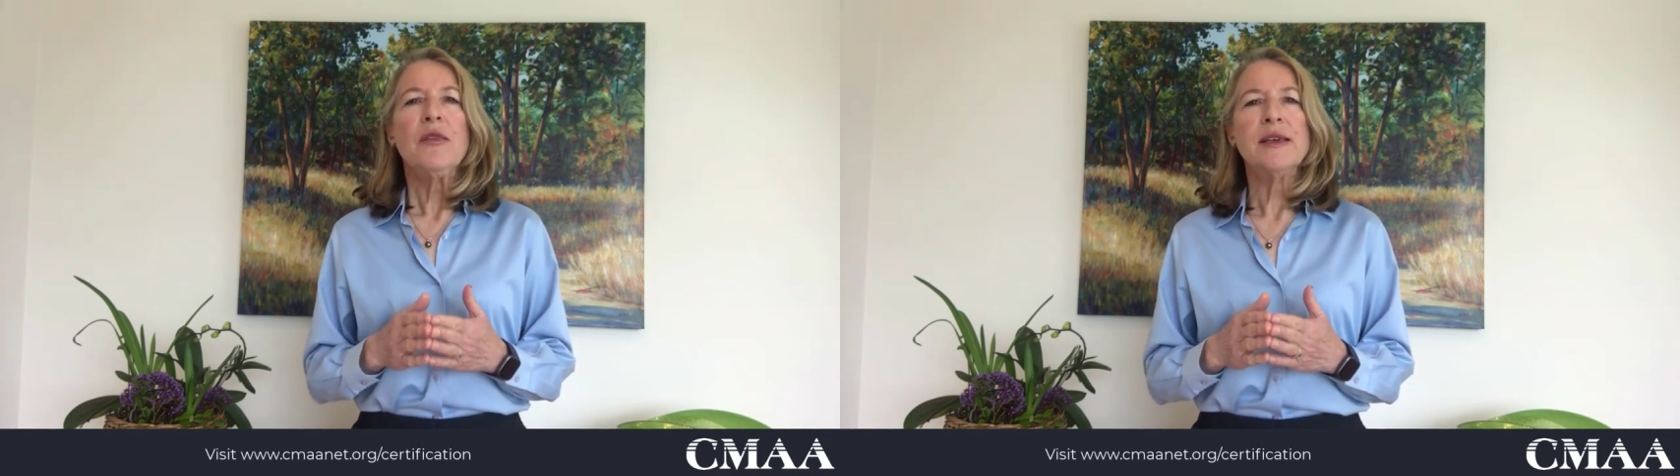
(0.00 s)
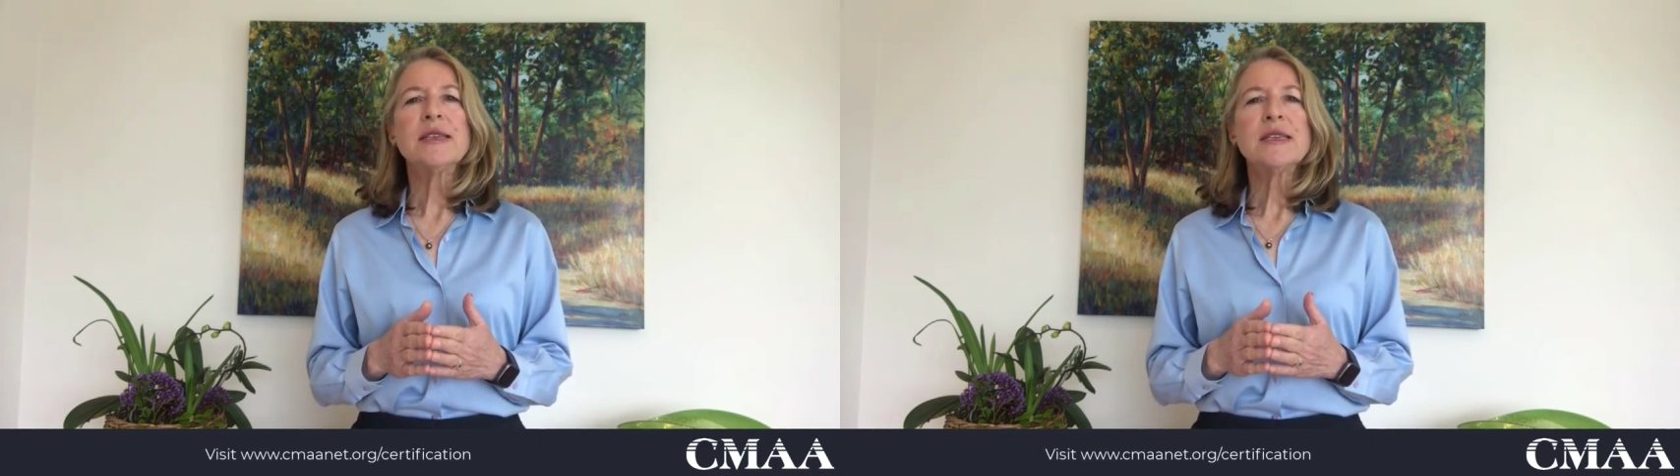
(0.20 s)

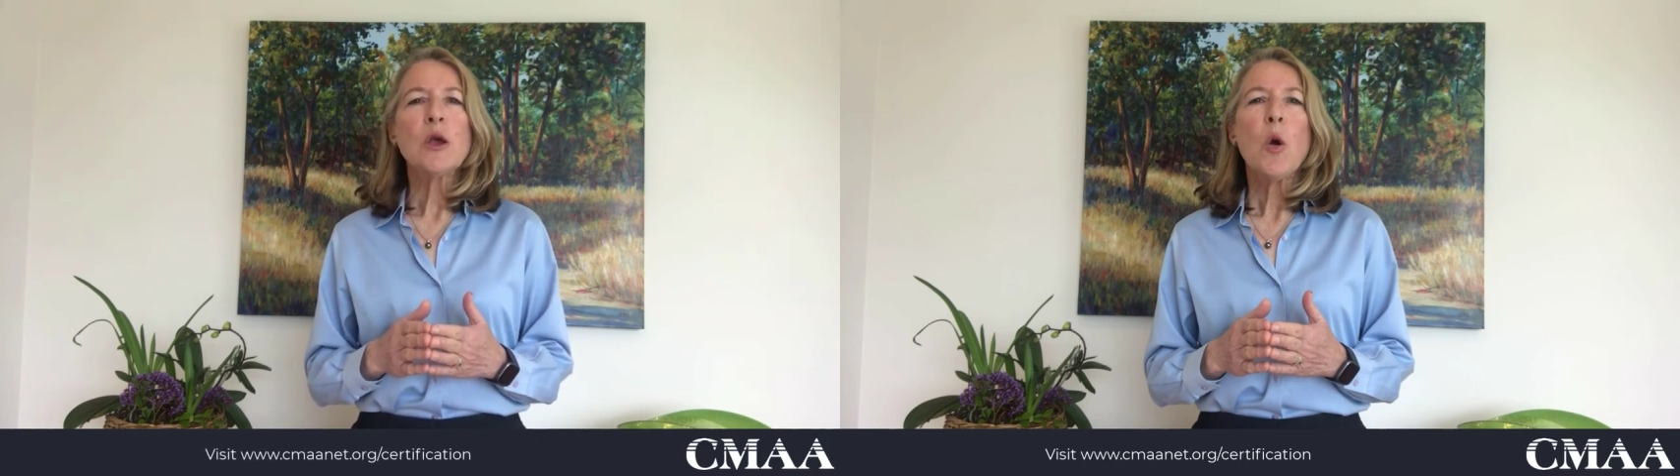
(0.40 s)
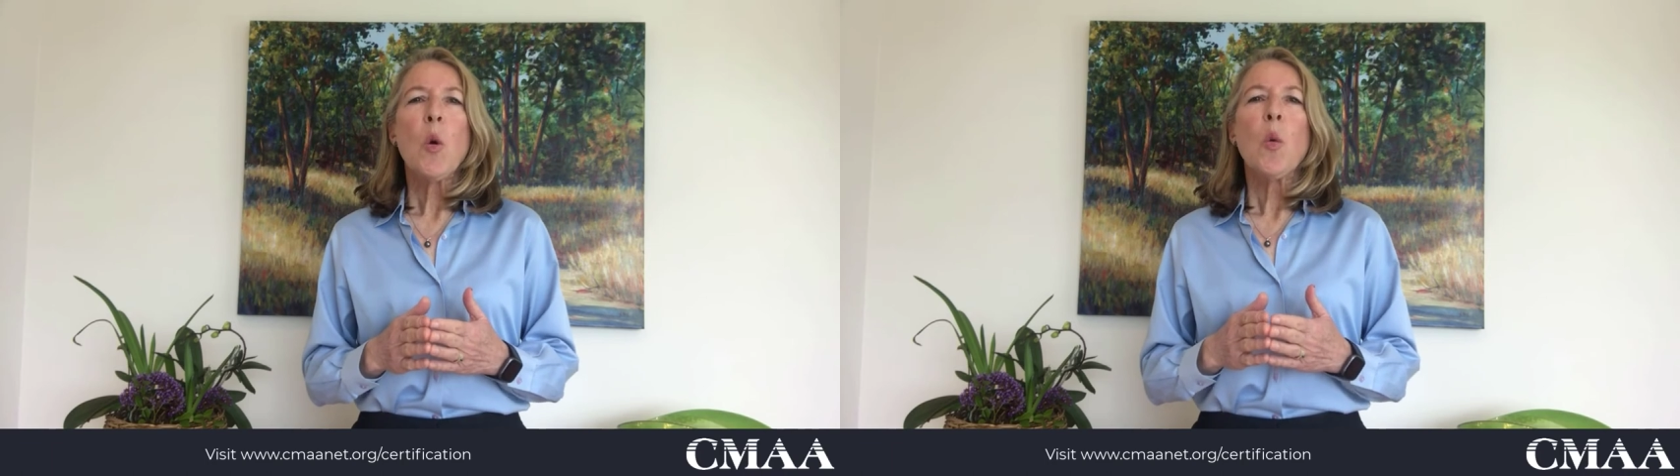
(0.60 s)
This
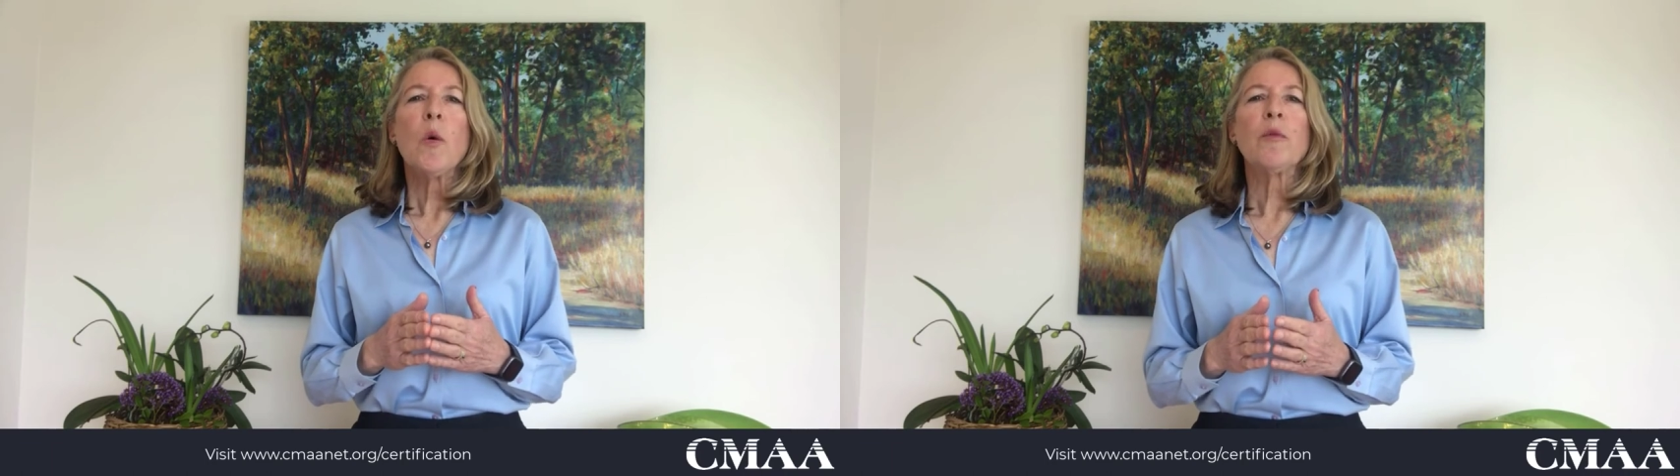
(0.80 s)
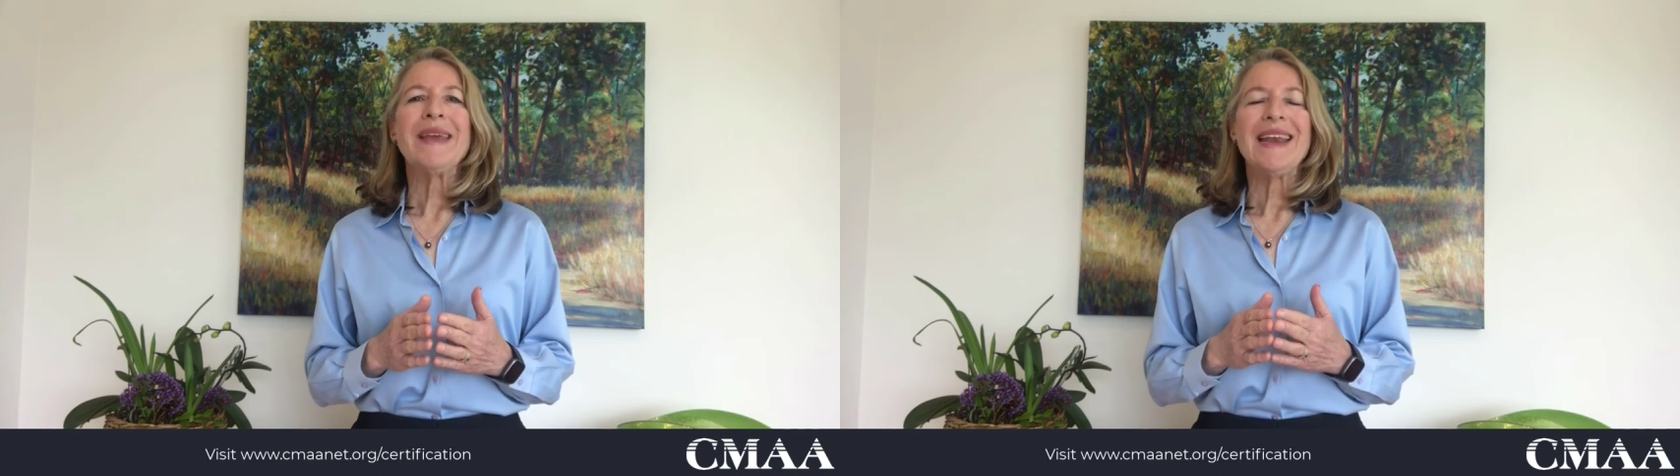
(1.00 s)

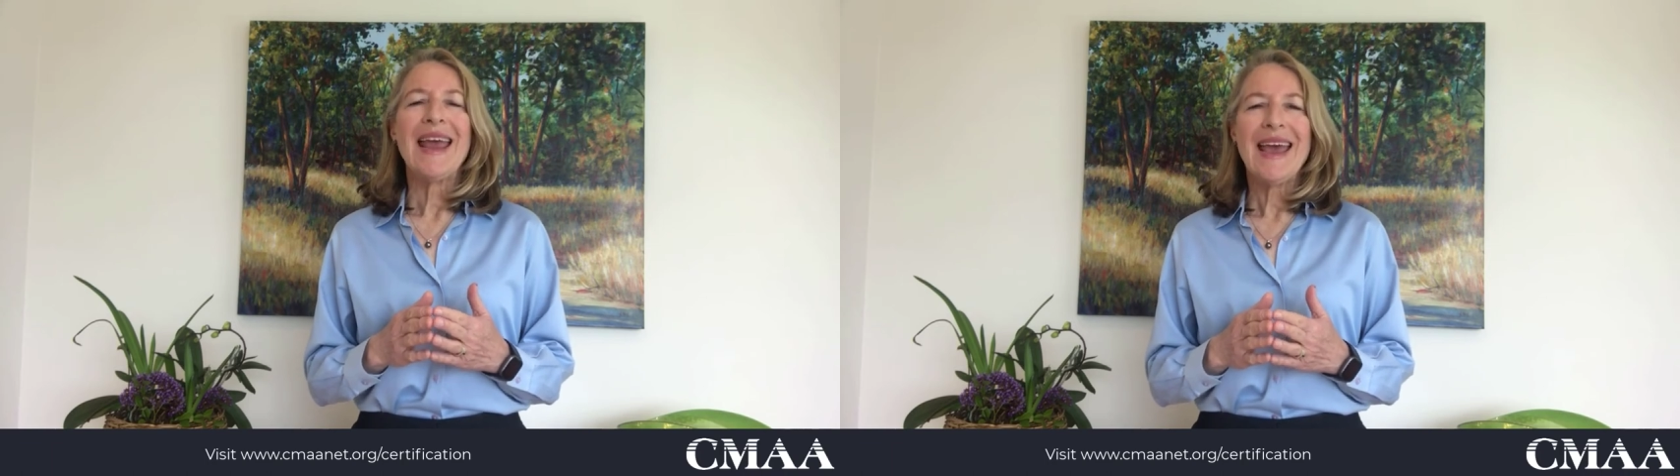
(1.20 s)
will be an